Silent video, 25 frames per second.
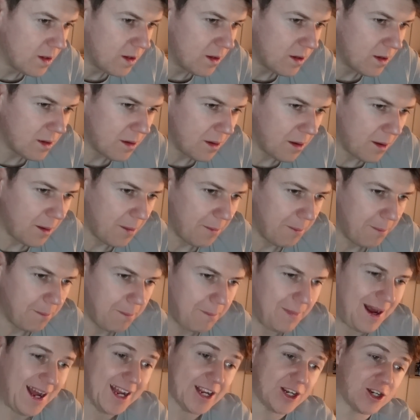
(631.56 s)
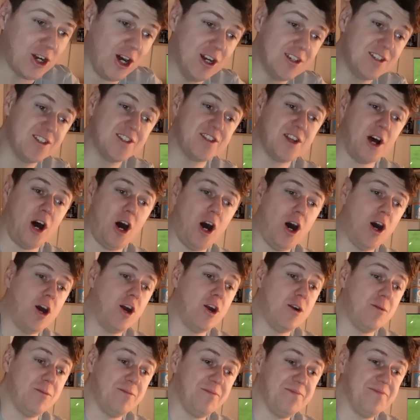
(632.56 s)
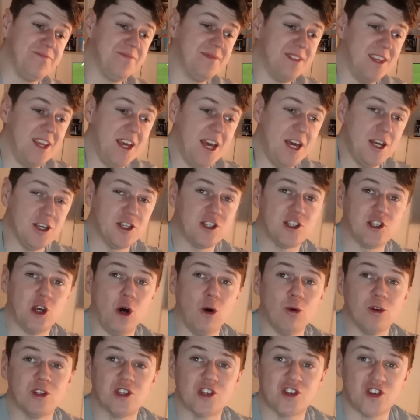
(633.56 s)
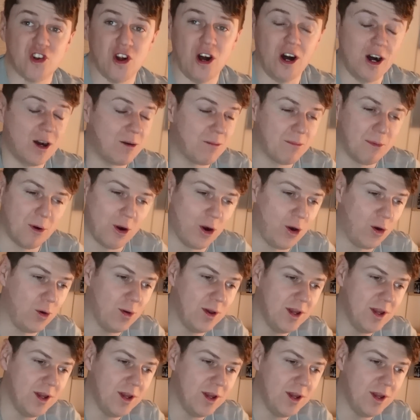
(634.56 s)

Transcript: A dart. Nine, oh, Cousins Jefferson again. so strong, bro.